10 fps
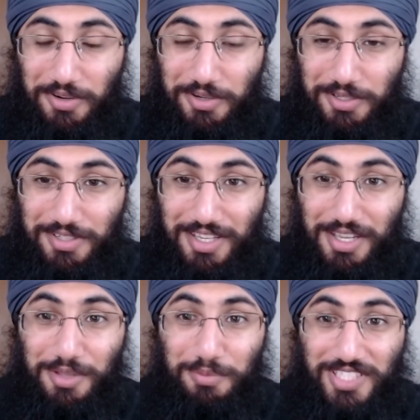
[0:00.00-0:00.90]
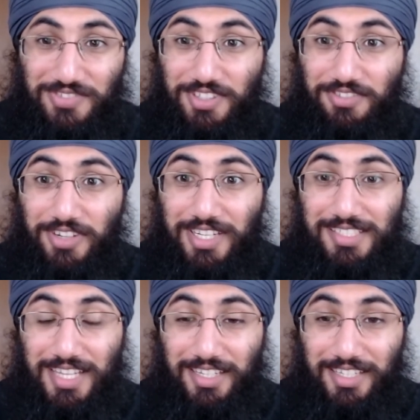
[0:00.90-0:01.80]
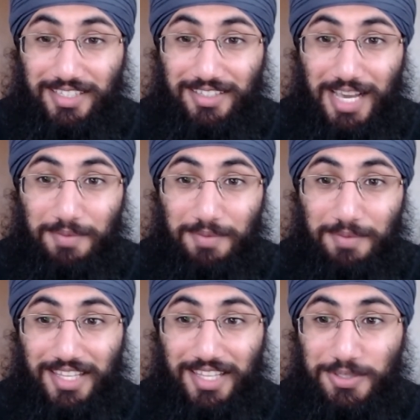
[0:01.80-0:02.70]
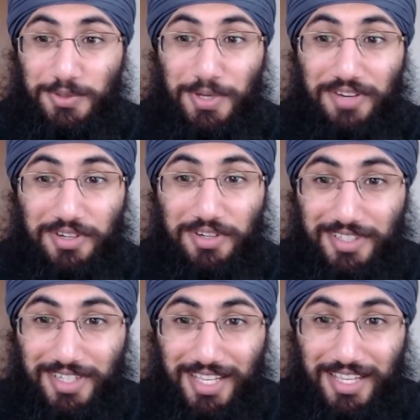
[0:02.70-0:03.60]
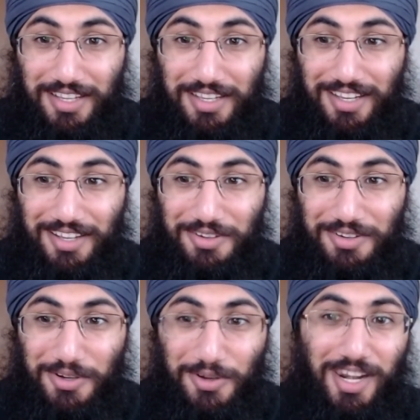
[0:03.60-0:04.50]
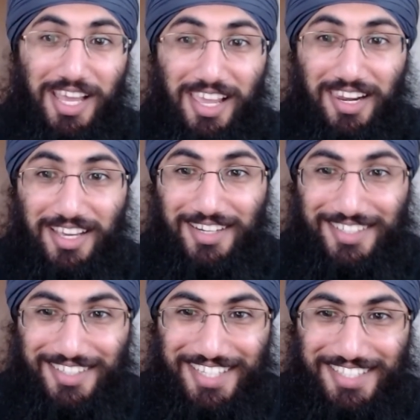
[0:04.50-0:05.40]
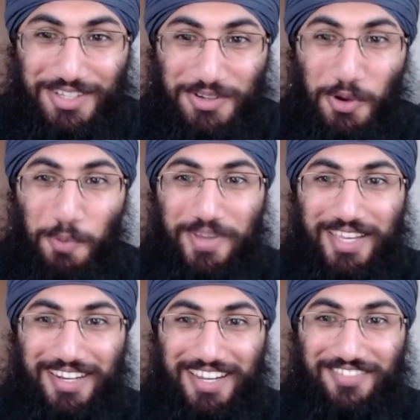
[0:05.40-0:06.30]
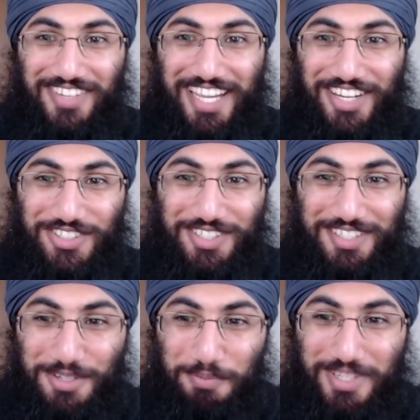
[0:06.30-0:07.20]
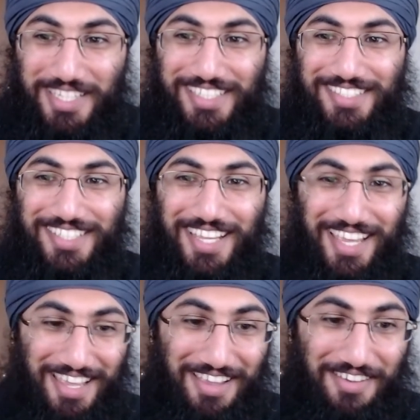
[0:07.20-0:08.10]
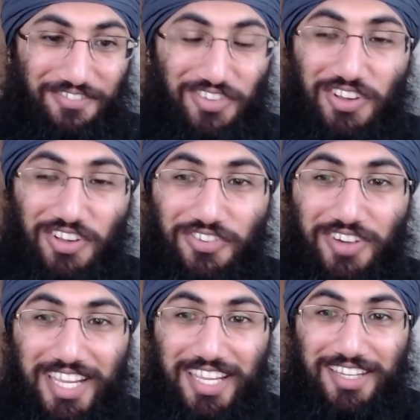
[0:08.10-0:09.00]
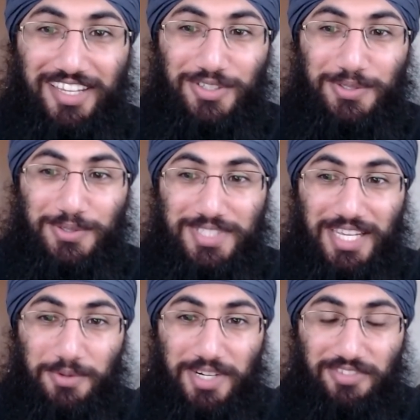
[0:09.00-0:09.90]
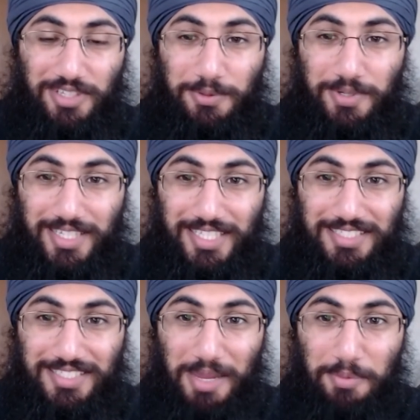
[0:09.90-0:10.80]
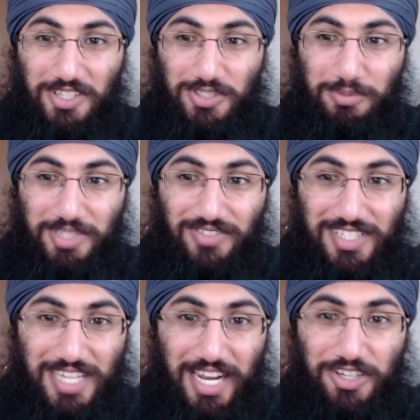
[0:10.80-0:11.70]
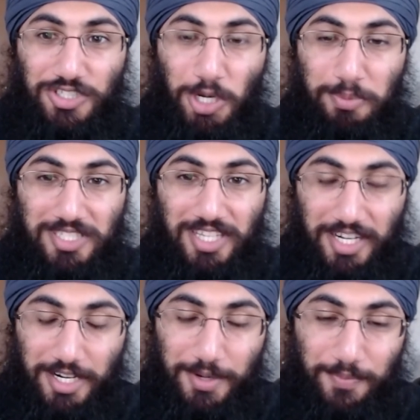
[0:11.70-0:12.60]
our own, please feel free to send it in. I'm going to say that to whoever. Kulla elana. It's an open invitation to please feel free to send whatever you want, because my personal belief is iron sharpens iron.